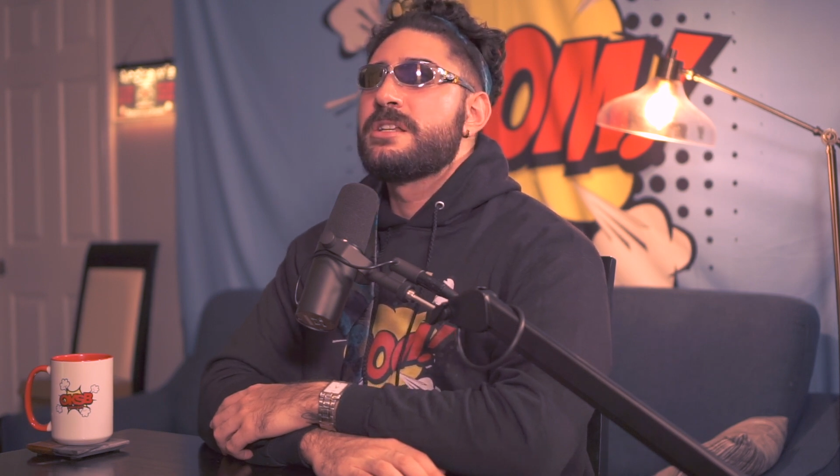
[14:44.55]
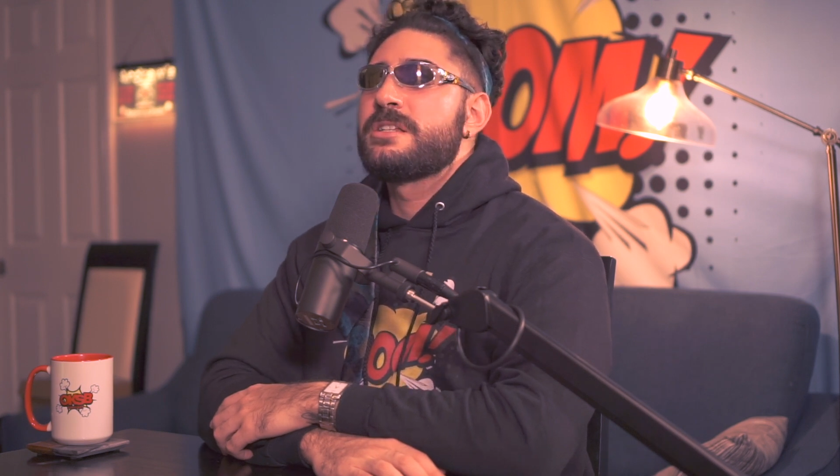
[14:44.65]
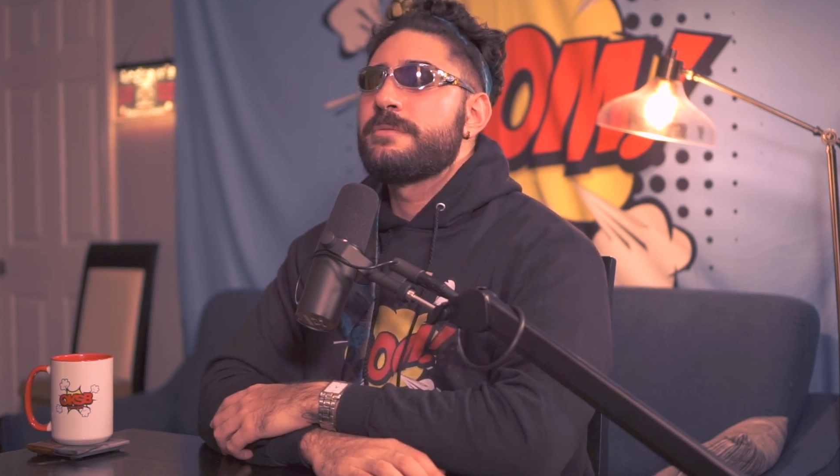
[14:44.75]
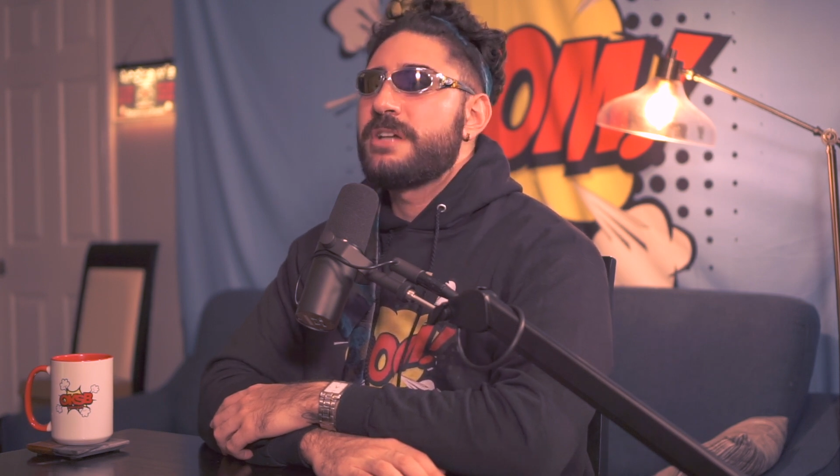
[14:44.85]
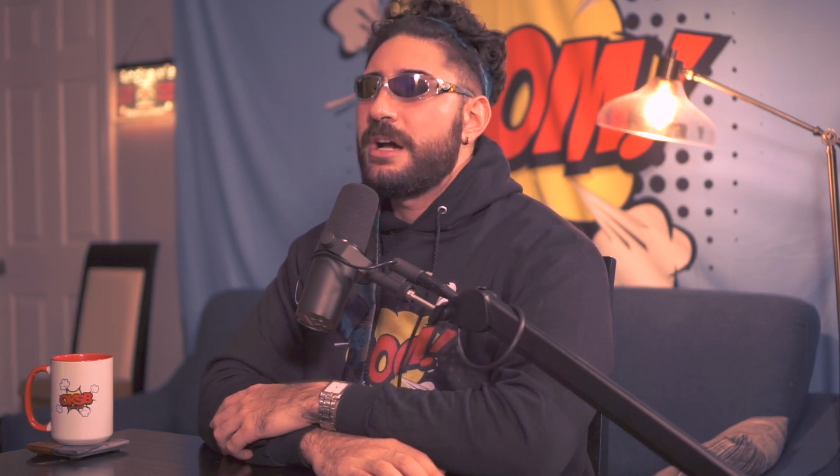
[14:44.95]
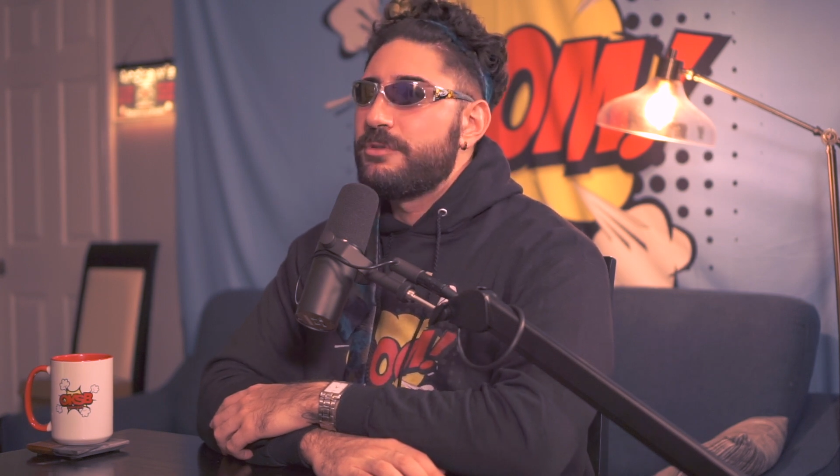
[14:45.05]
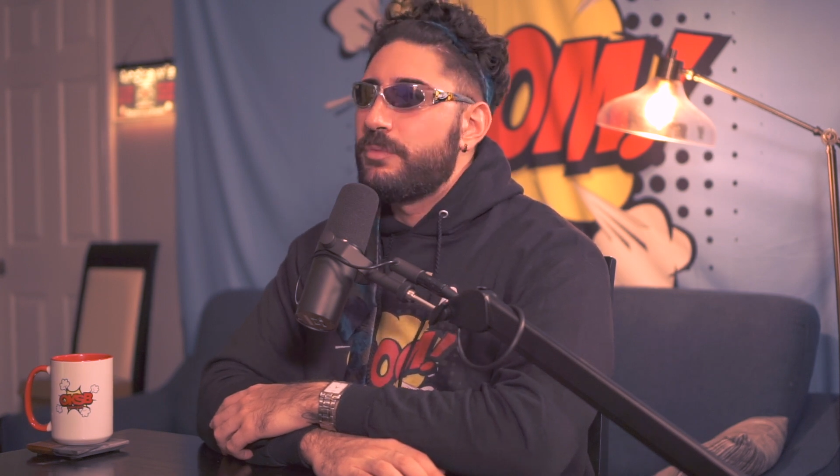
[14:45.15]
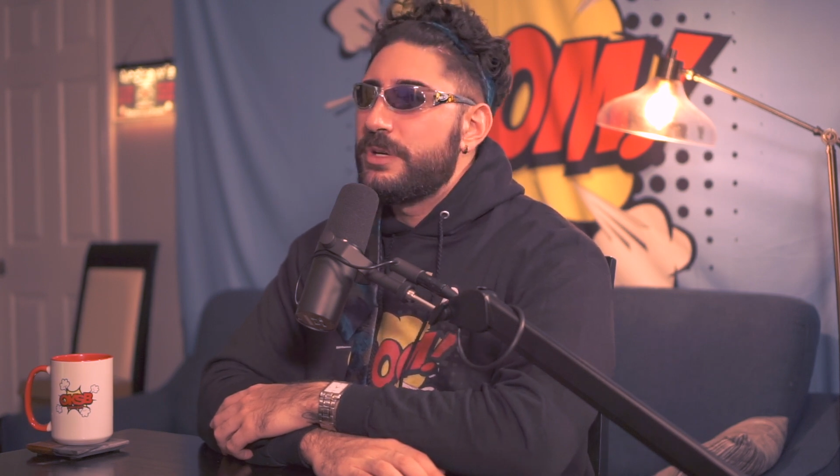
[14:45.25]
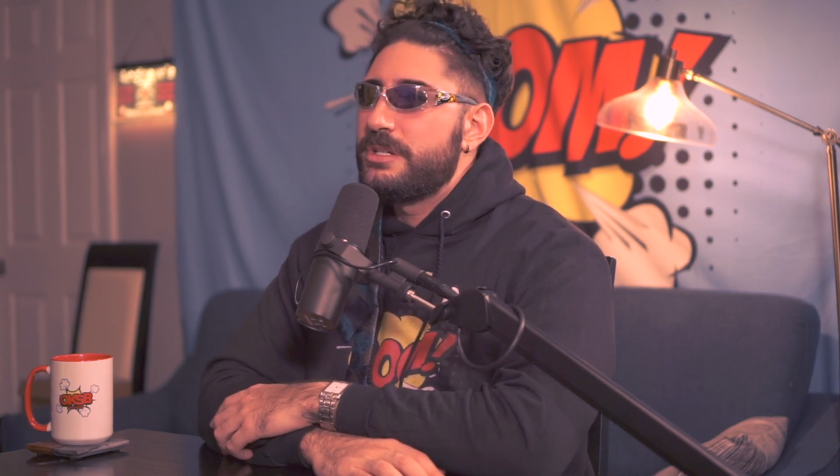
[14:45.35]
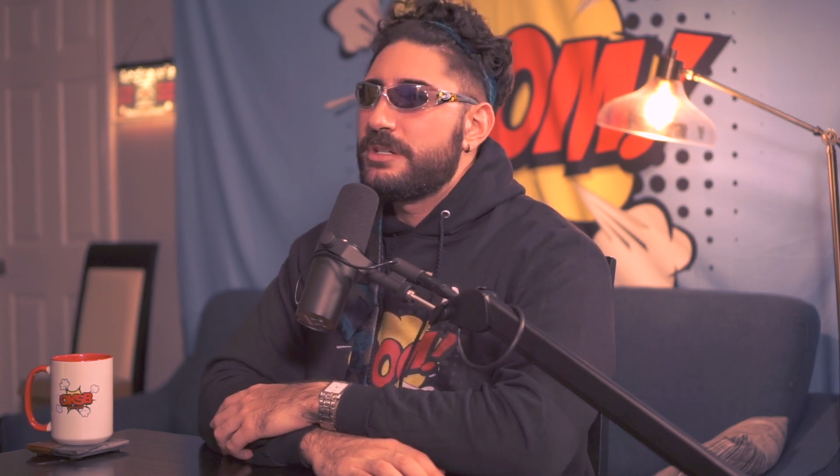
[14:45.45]
sometimes
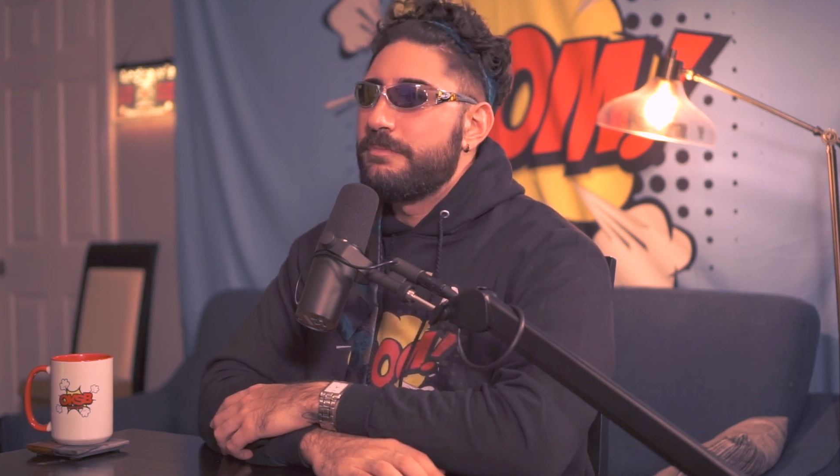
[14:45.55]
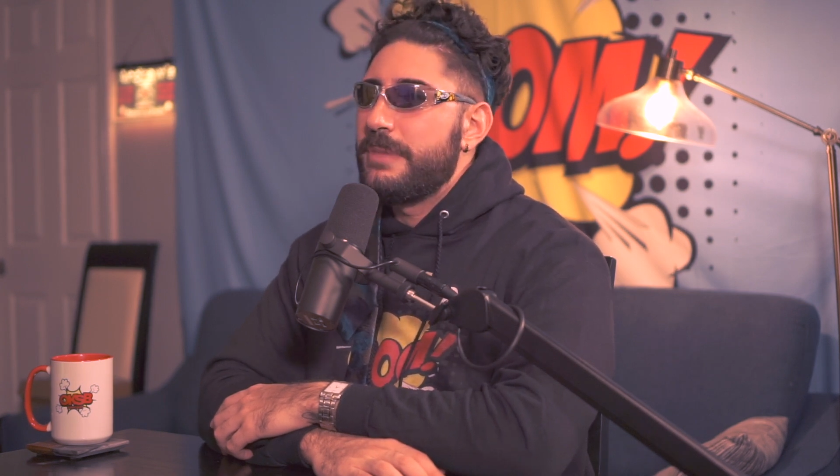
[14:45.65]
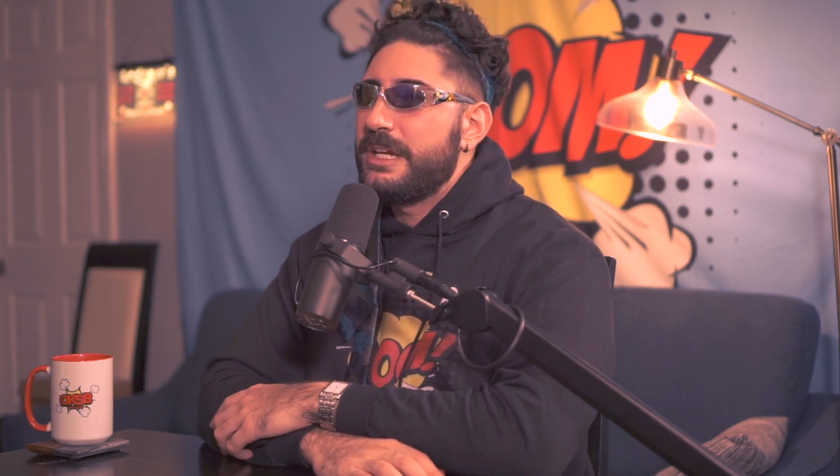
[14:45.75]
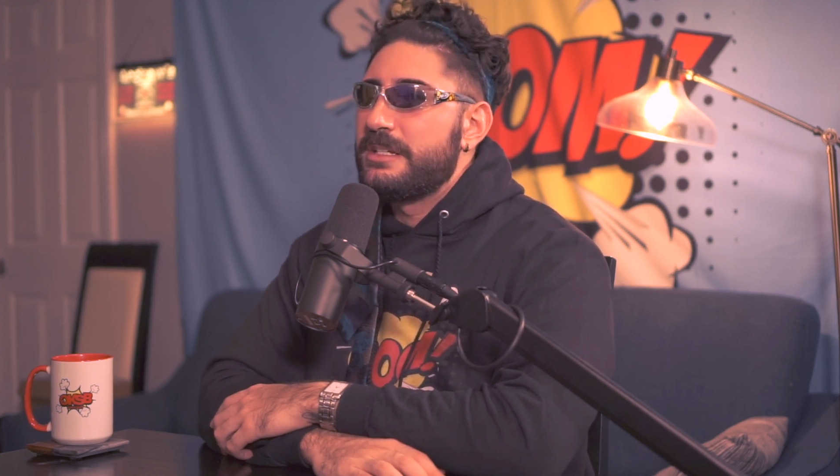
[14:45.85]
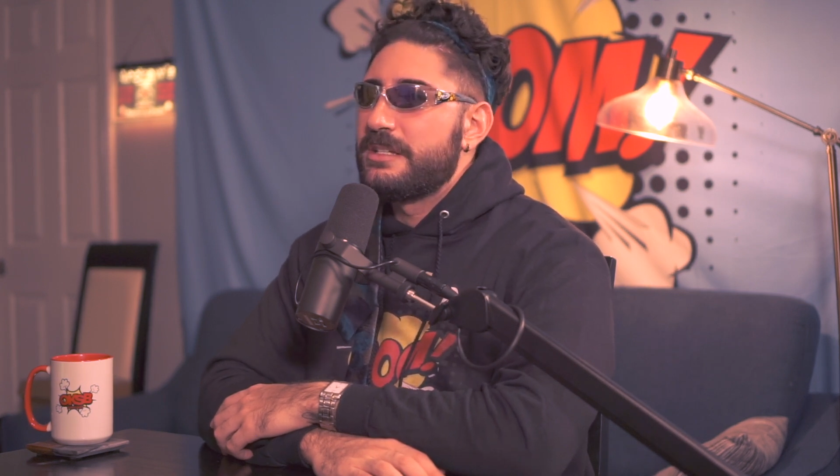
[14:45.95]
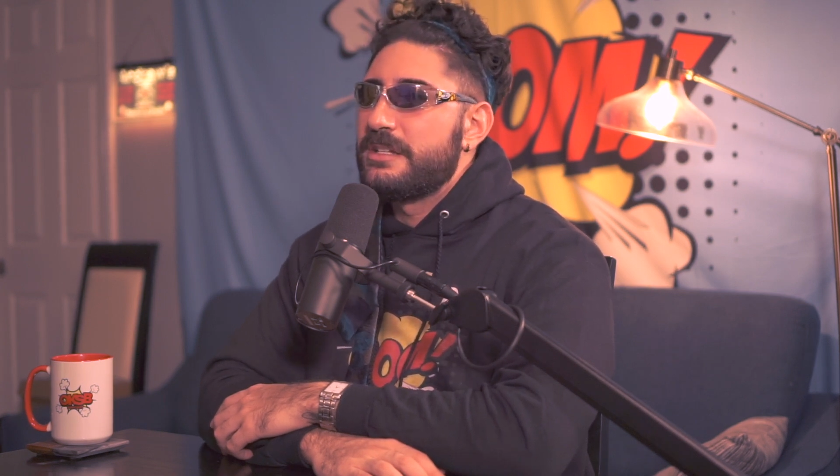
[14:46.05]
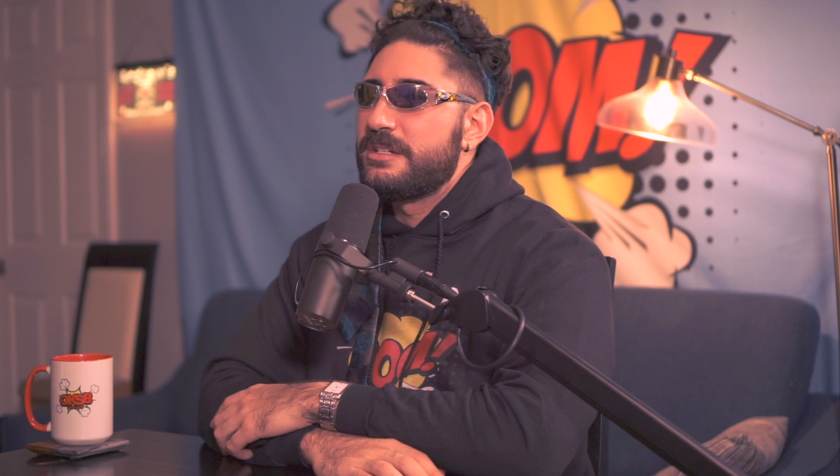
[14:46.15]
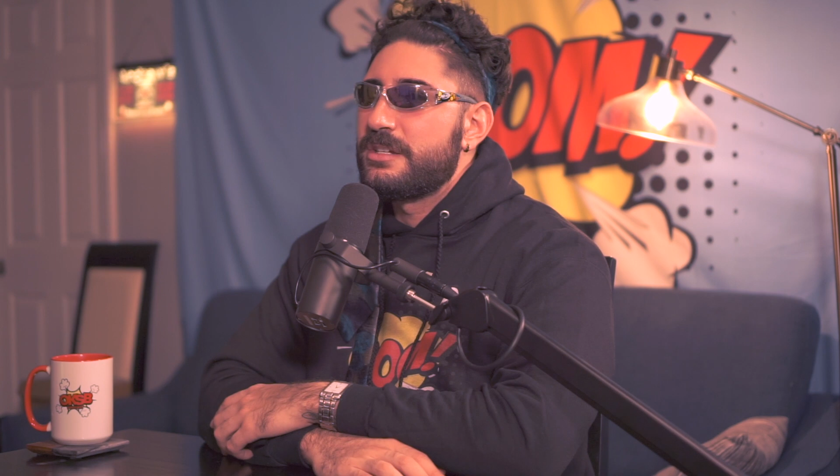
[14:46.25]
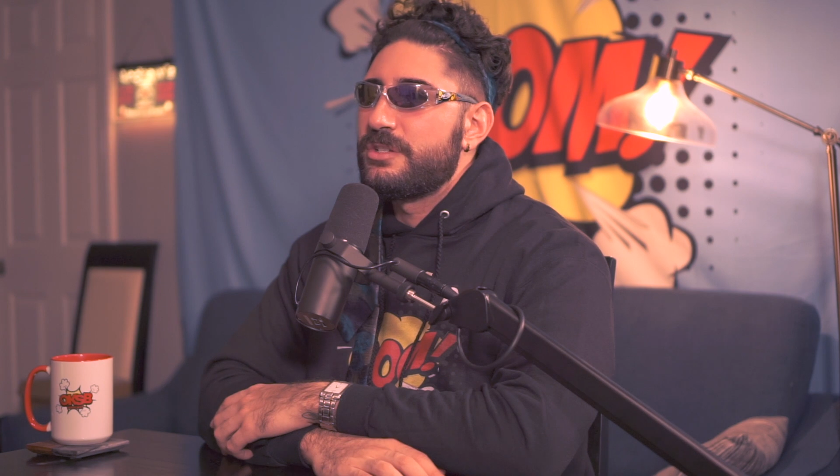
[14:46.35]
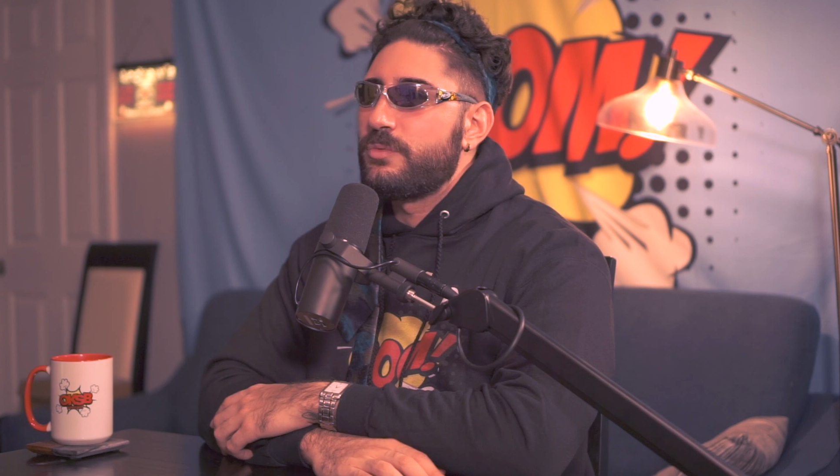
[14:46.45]
we just make
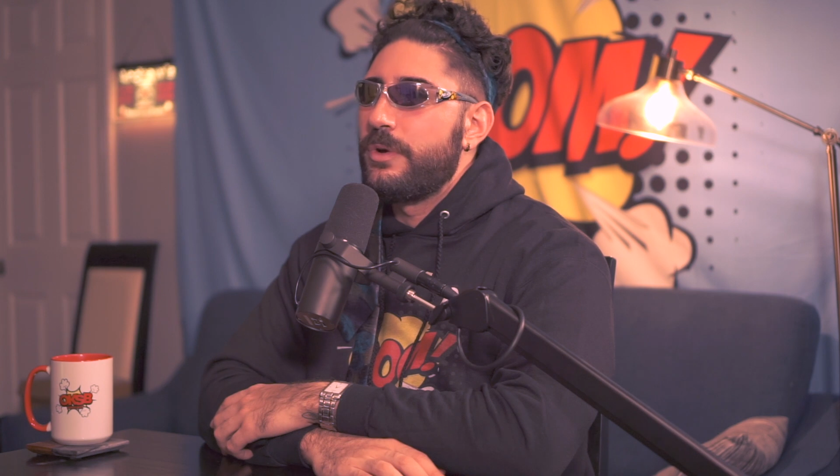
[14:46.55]
decisions